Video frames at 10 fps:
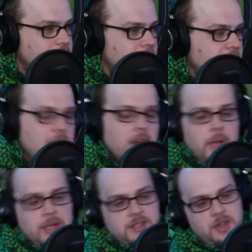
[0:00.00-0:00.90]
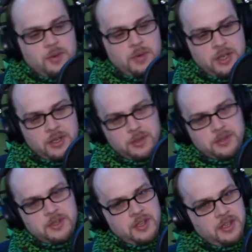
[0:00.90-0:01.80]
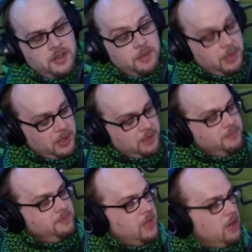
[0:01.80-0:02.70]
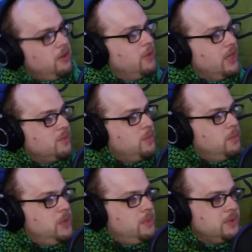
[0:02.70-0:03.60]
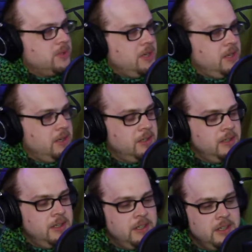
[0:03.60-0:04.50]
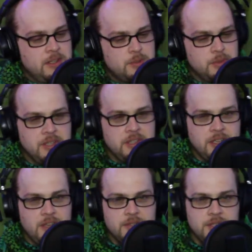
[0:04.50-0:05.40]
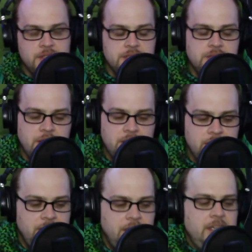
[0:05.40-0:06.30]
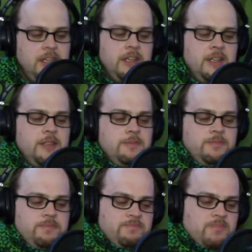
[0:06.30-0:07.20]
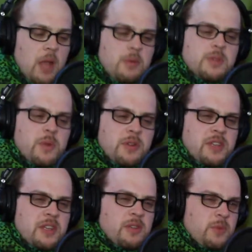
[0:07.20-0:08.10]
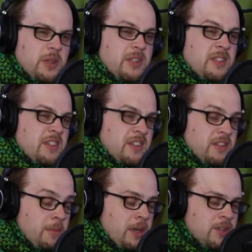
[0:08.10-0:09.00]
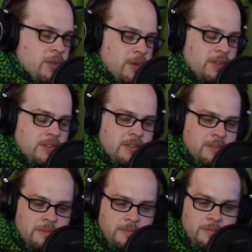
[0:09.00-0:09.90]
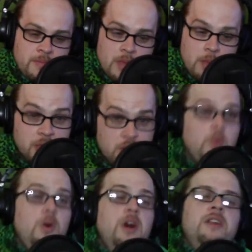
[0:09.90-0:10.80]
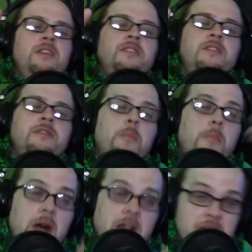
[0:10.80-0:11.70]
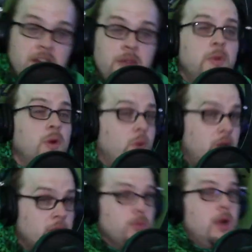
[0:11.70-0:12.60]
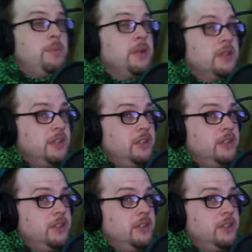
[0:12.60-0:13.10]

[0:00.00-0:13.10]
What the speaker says: now I'm not saying we're getting close to the end here, but now that we got some more peoples in here, let's really get the conversation started. I was more thinking realistic in my choice, but my number one replica,